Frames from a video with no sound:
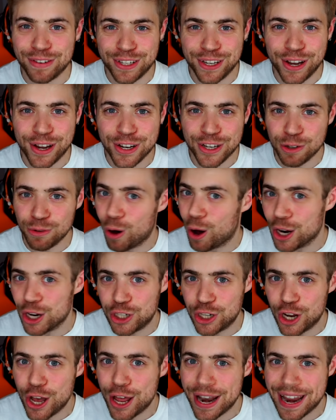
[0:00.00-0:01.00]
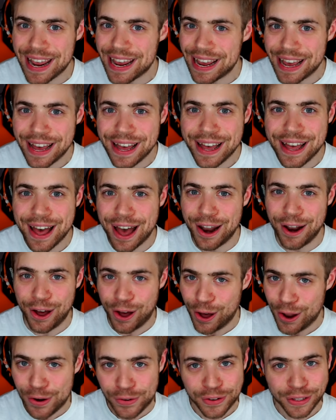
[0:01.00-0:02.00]
return to our journey and
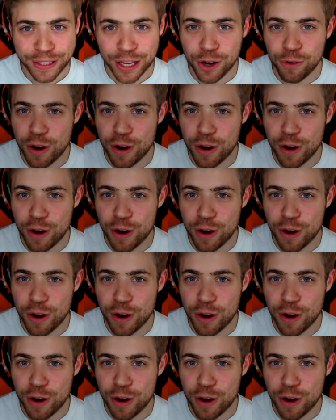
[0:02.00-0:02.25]
hunt as a